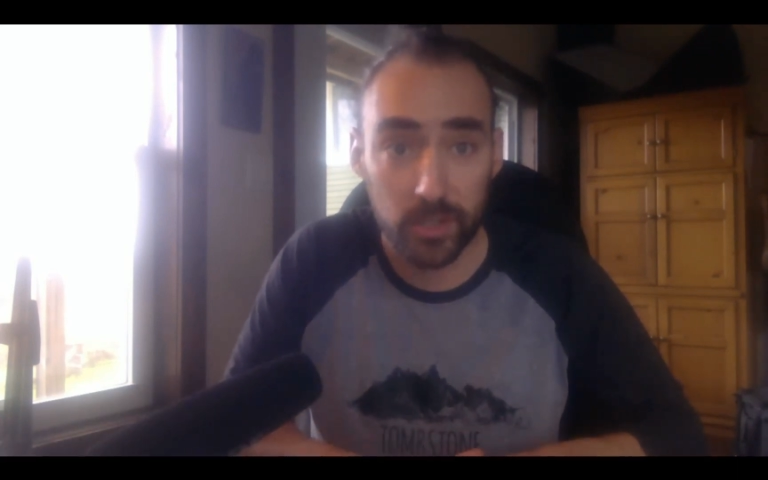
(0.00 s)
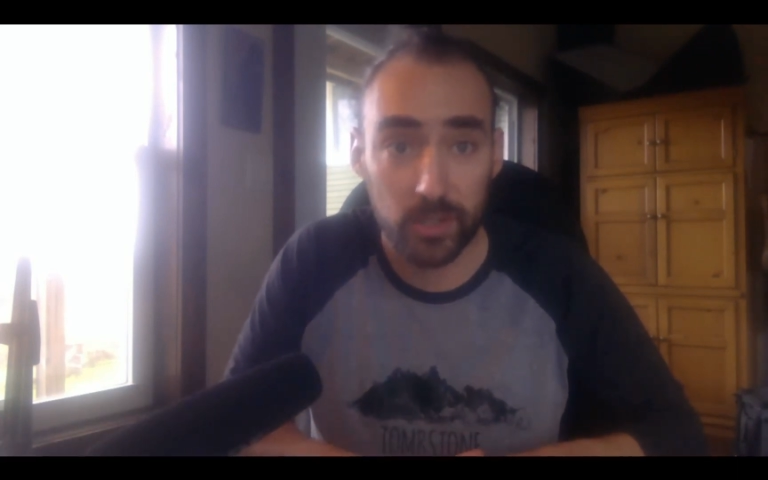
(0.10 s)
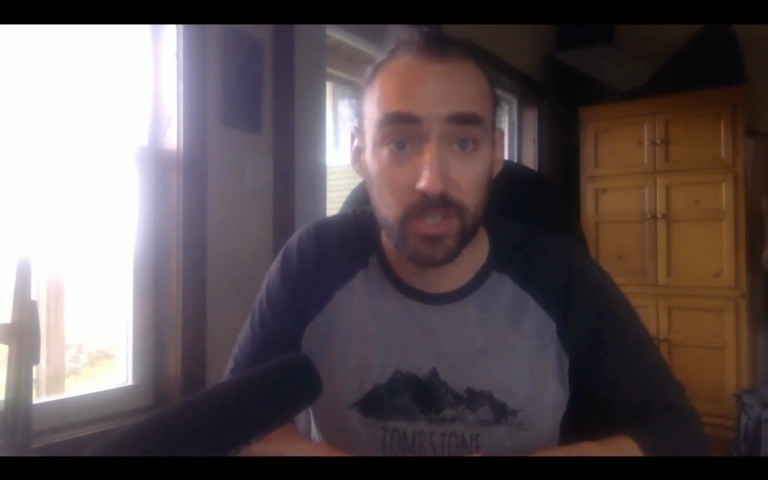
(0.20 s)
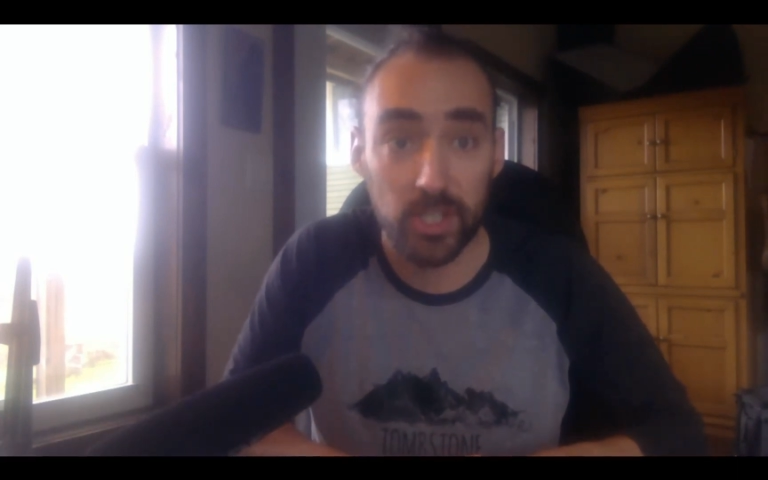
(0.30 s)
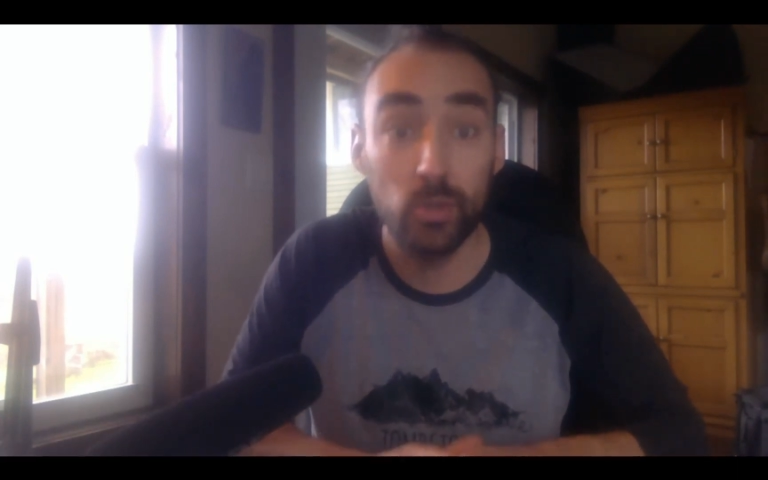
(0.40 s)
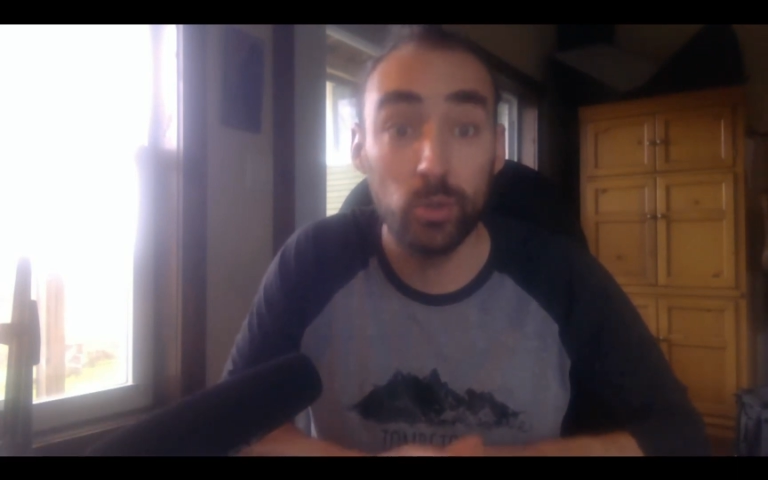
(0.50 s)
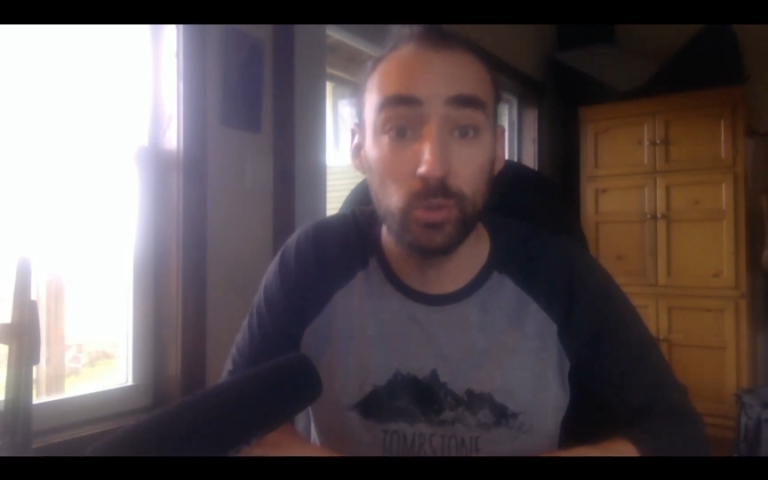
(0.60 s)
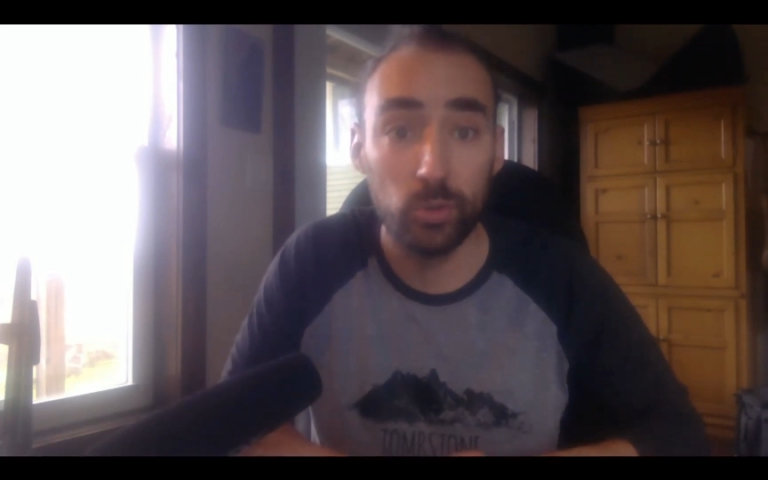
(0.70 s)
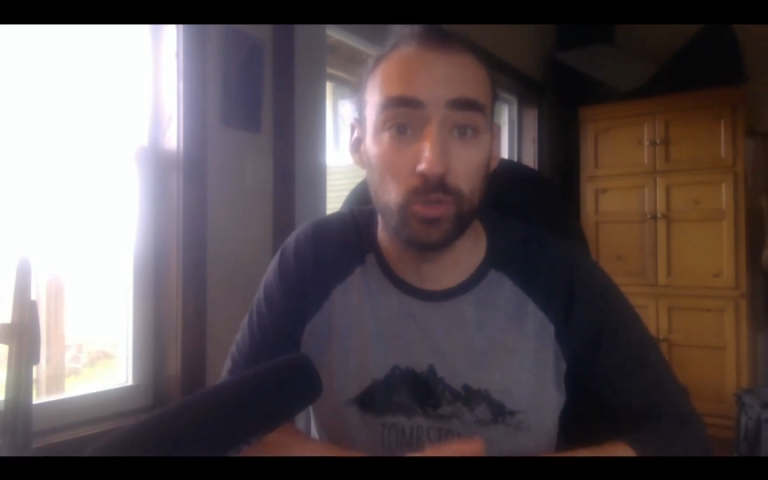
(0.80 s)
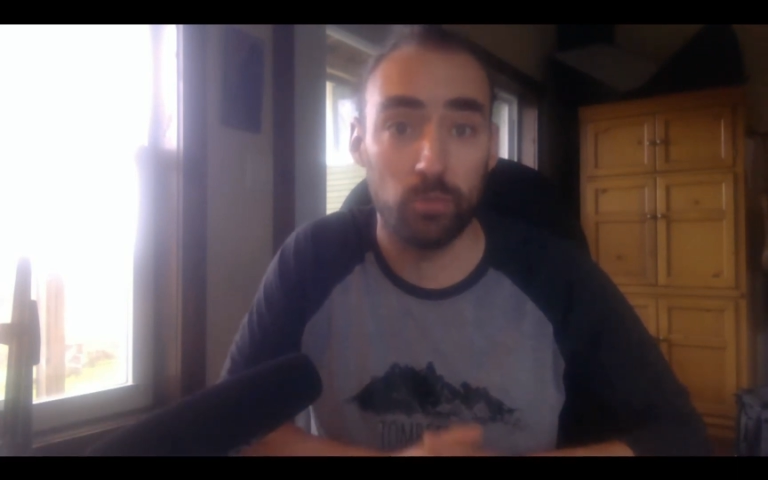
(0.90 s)
to see you
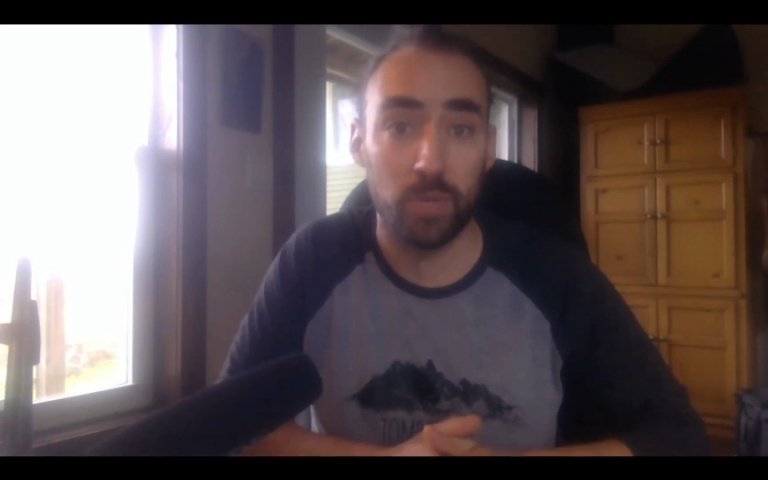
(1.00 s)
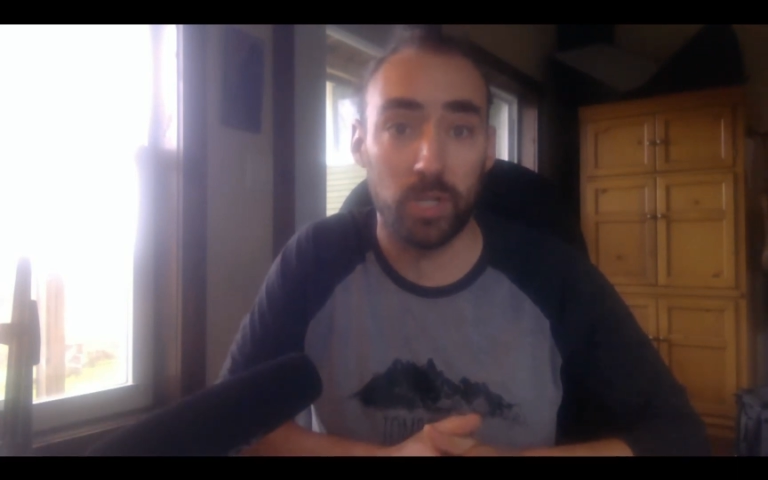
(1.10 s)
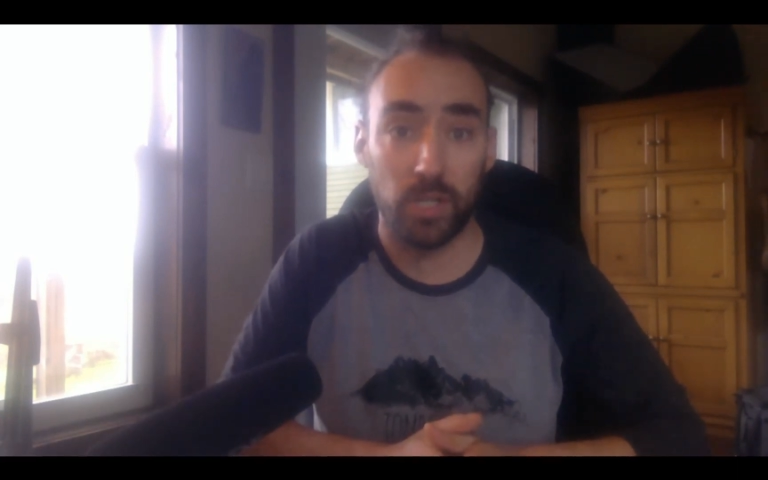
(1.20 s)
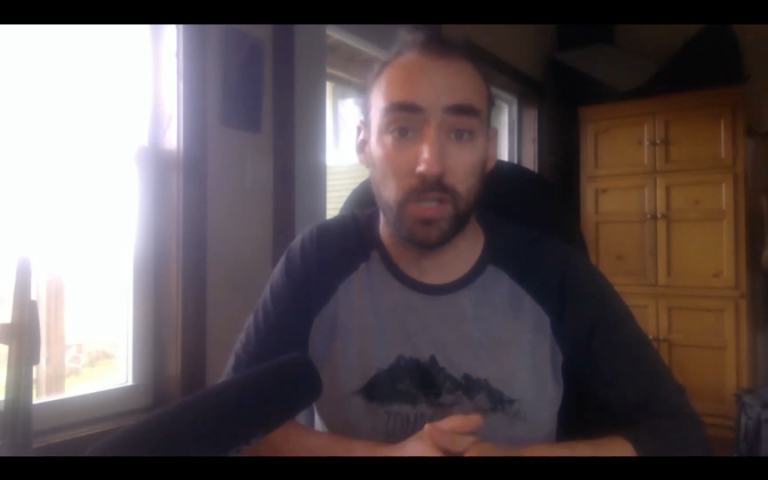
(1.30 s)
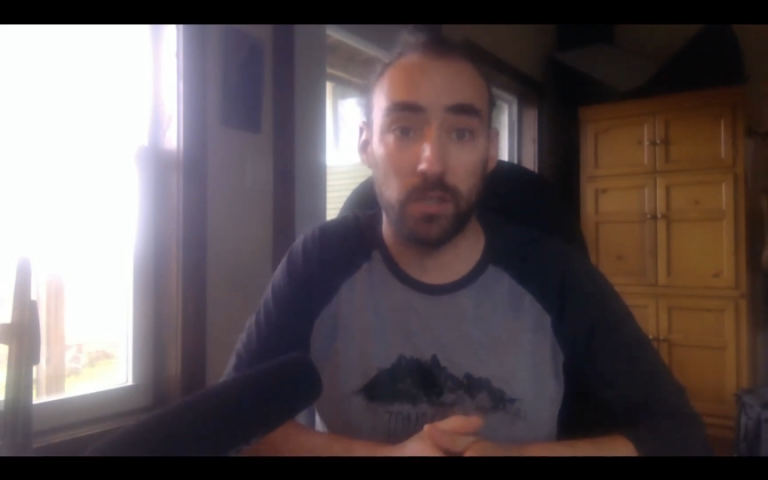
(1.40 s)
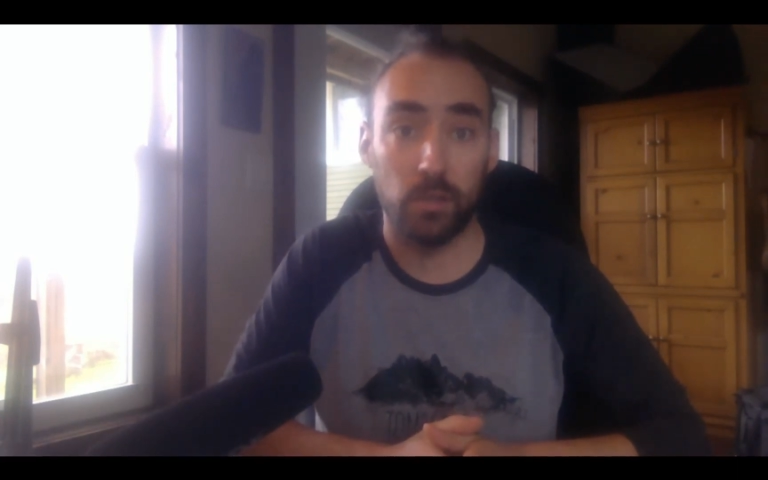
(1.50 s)
lose your money